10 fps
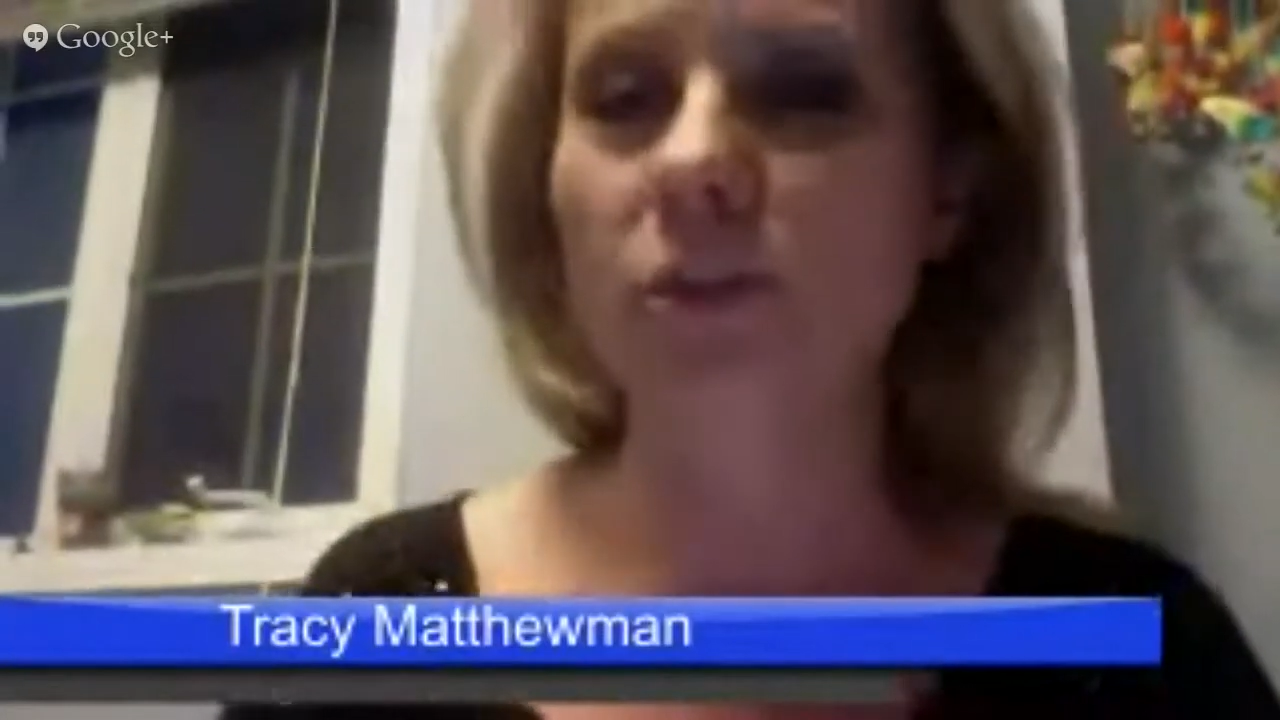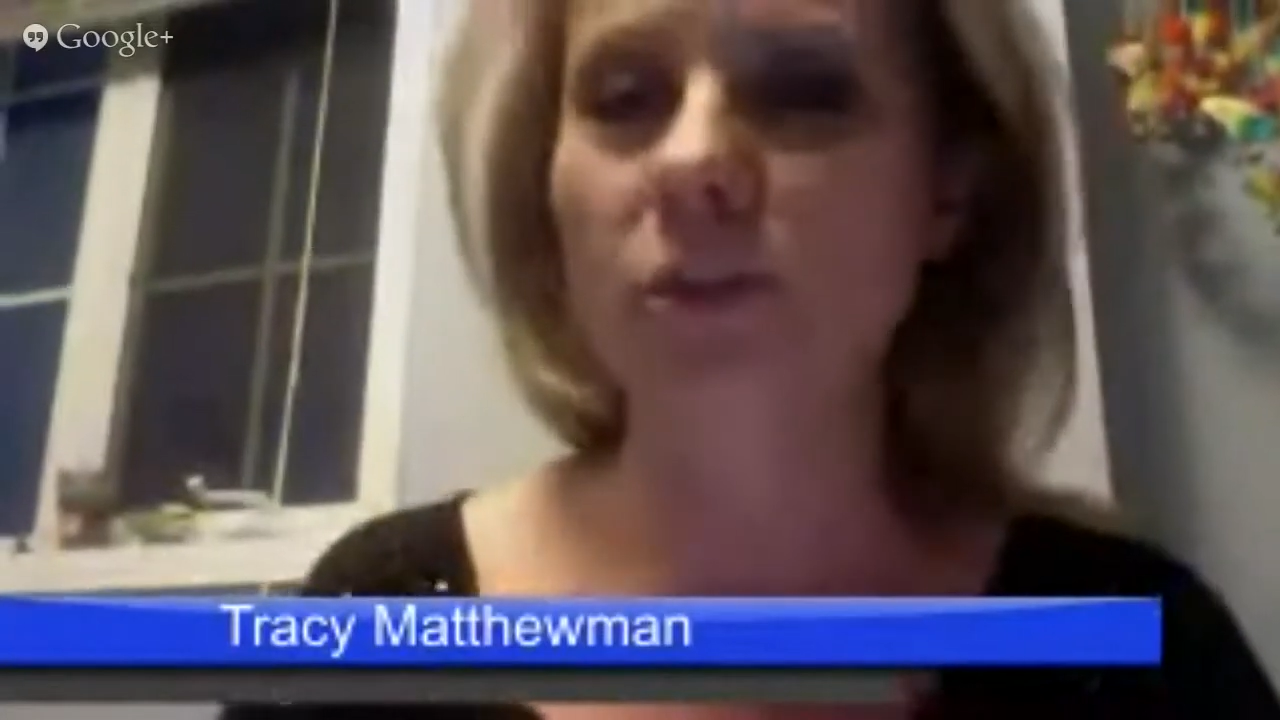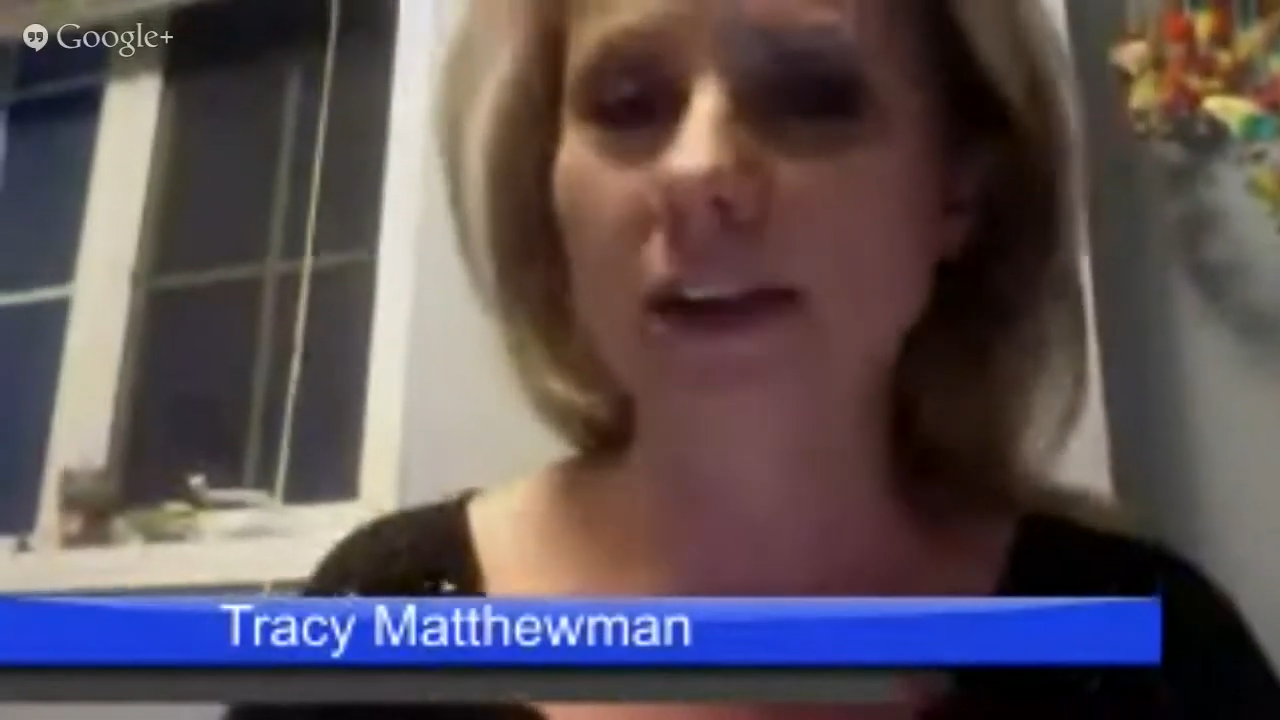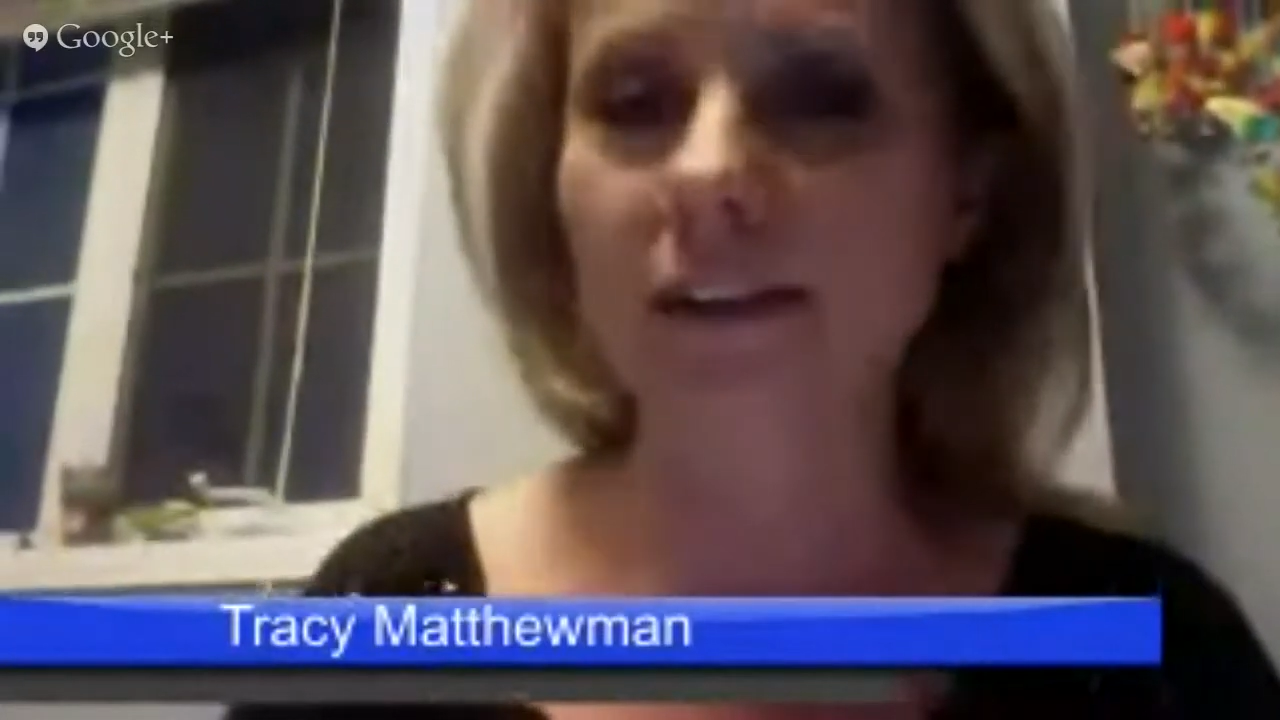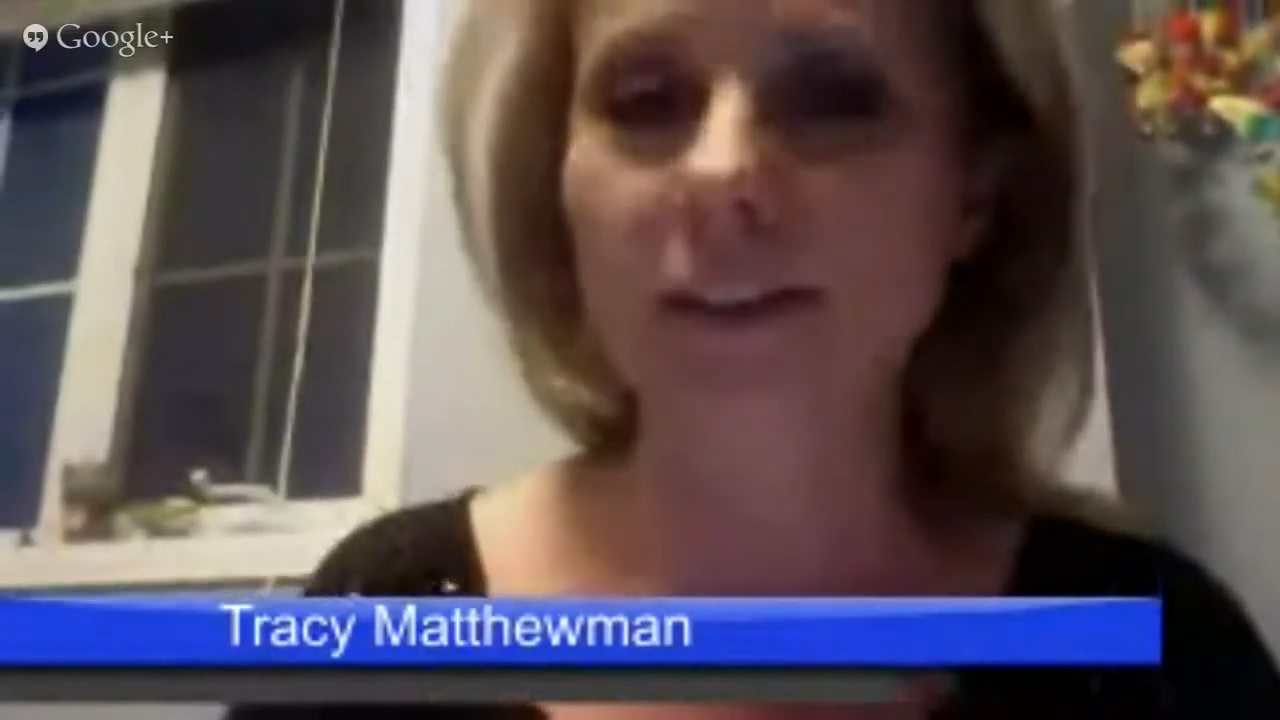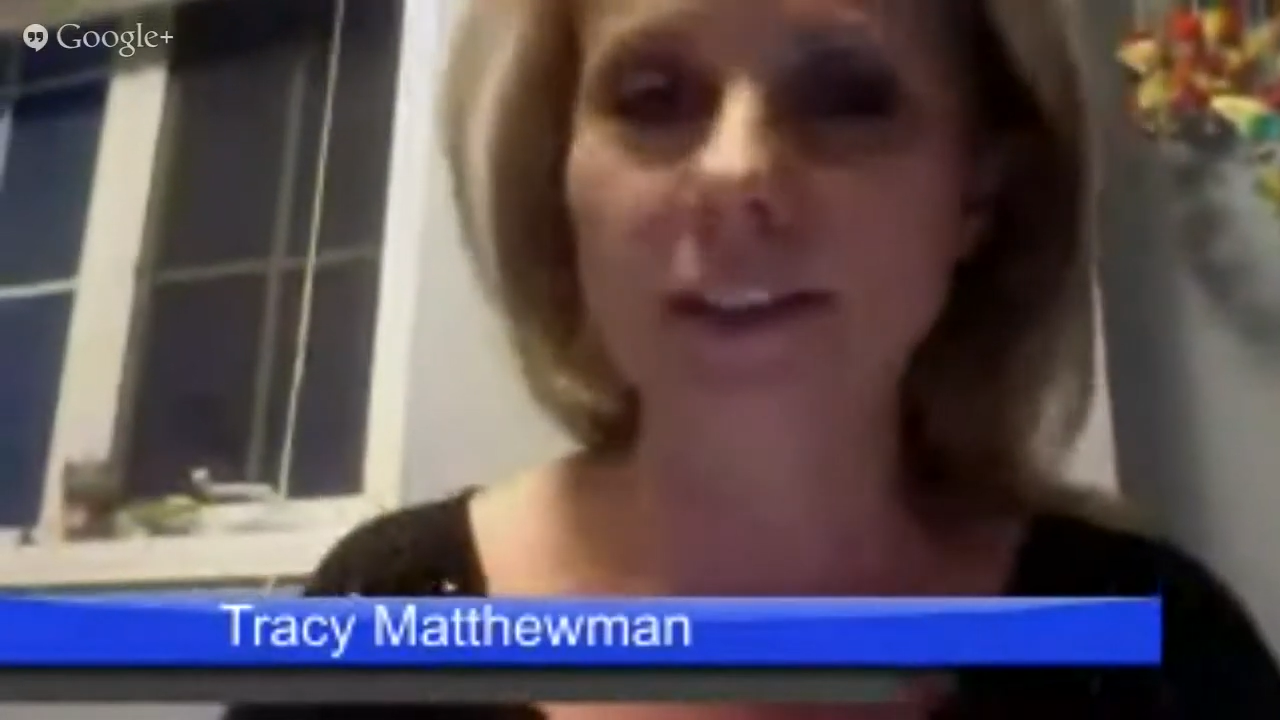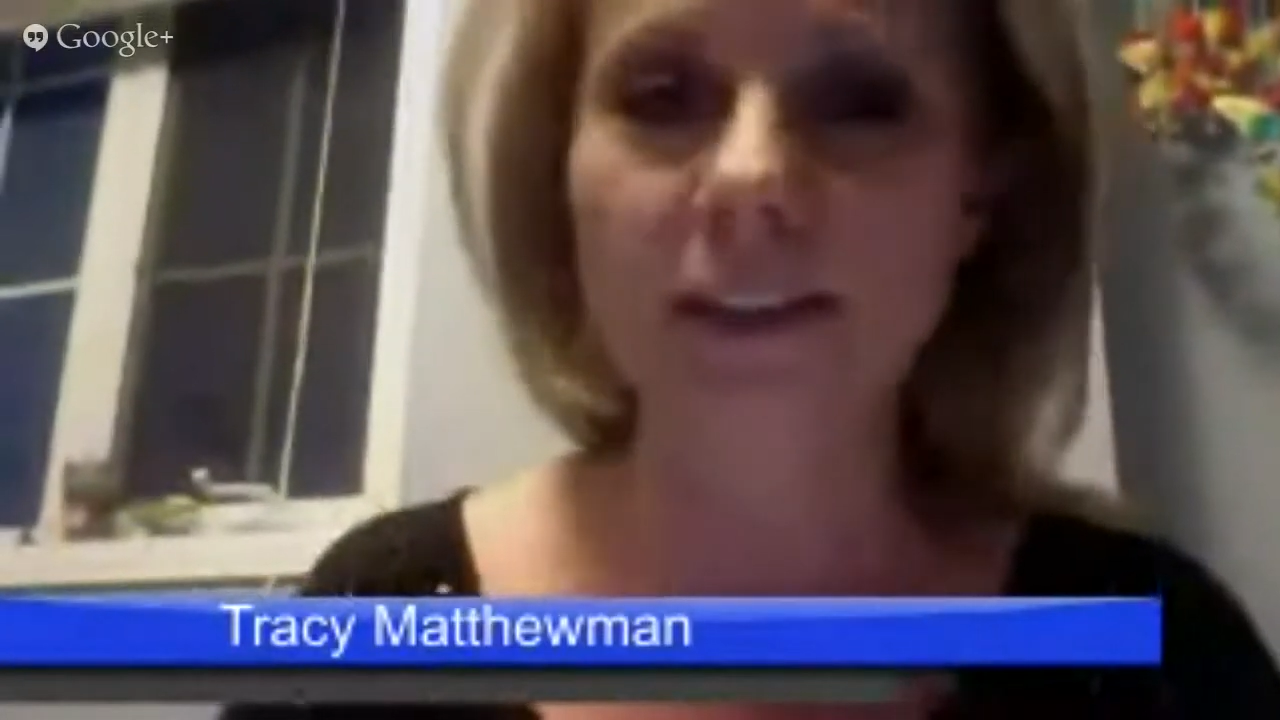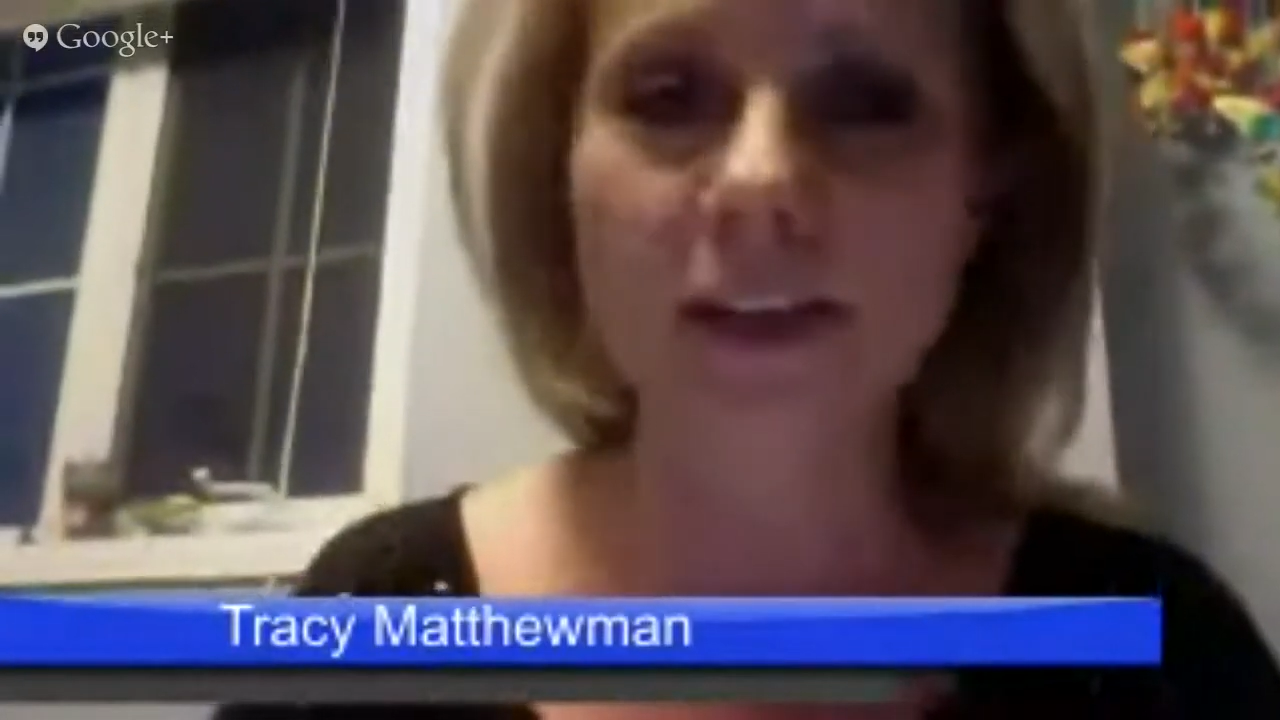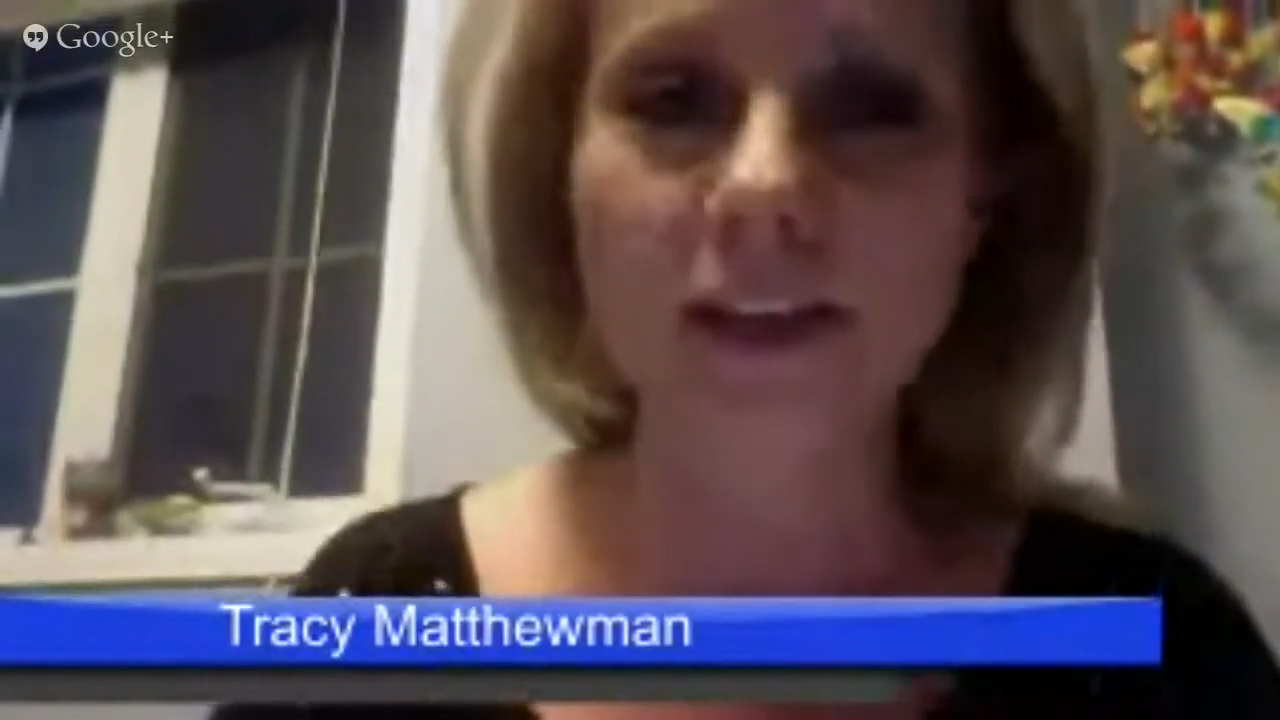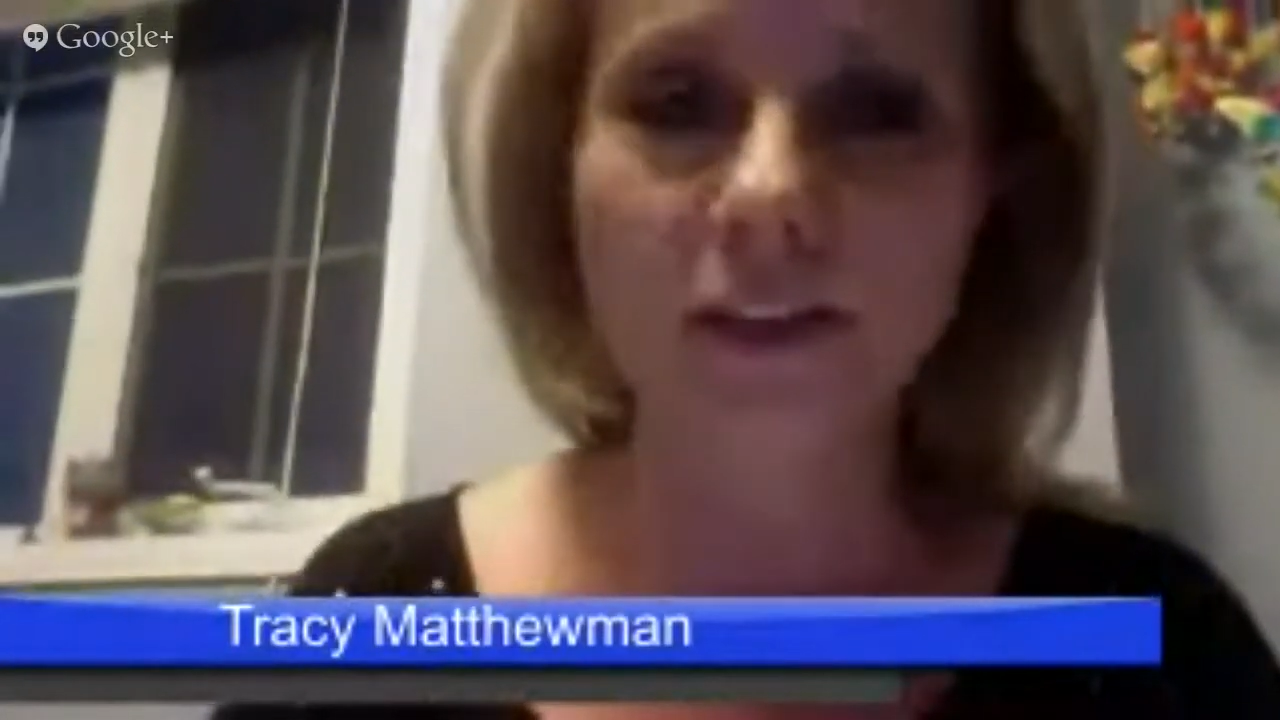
directly,